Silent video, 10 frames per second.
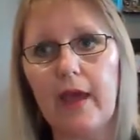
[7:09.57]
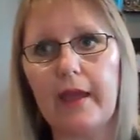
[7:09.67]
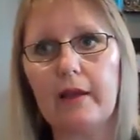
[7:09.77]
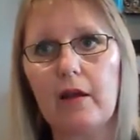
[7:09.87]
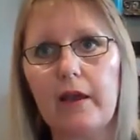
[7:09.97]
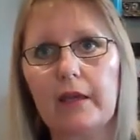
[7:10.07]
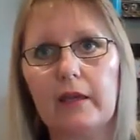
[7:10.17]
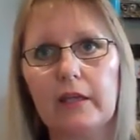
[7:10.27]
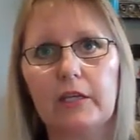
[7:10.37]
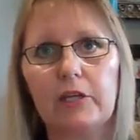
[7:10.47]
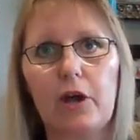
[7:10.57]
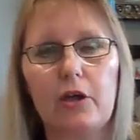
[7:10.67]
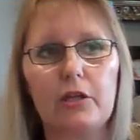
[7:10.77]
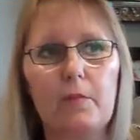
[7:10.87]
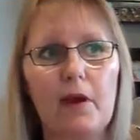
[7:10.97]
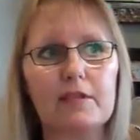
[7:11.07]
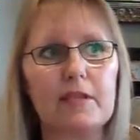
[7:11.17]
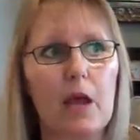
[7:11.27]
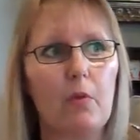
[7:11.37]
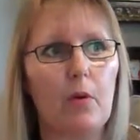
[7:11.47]
And like, you know, you might
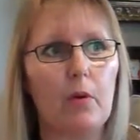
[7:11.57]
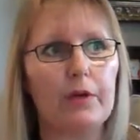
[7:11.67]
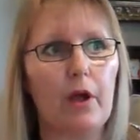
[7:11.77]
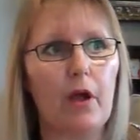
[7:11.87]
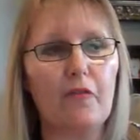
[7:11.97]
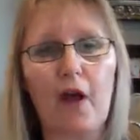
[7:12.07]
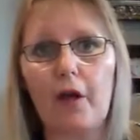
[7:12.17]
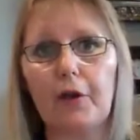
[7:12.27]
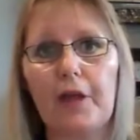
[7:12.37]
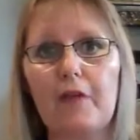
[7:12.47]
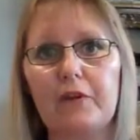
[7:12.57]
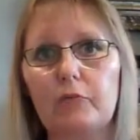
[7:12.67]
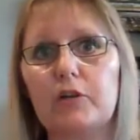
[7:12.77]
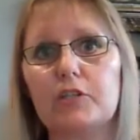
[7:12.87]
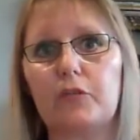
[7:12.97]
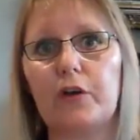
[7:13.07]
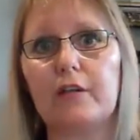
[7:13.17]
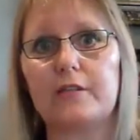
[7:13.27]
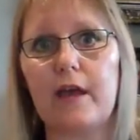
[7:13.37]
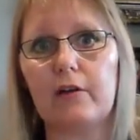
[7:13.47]
say, well, you know, if I don't have any rich
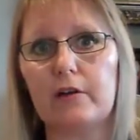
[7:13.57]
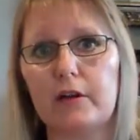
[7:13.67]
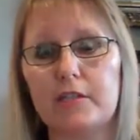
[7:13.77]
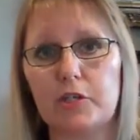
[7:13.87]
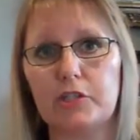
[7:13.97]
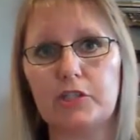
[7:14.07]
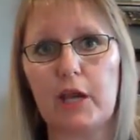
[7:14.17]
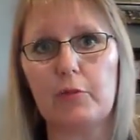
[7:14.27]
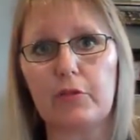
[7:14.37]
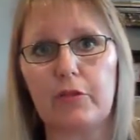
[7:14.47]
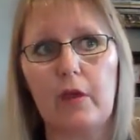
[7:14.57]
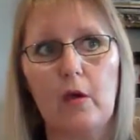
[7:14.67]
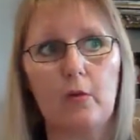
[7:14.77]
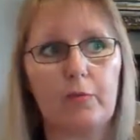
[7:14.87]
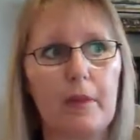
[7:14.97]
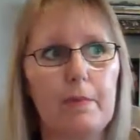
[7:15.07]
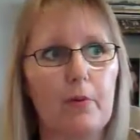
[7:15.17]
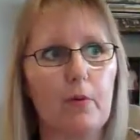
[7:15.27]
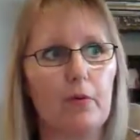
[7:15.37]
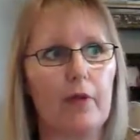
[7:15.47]
friends, how can I associate with, with
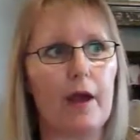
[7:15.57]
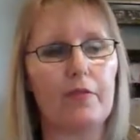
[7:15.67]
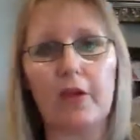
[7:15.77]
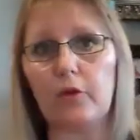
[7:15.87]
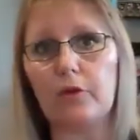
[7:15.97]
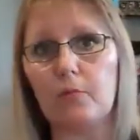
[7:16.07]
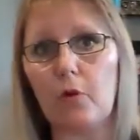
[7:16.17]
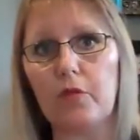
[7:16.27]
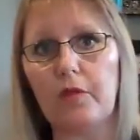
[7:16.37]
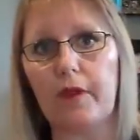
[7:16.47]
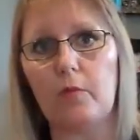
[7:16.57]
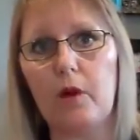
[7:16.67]
people uh, that earn more than that?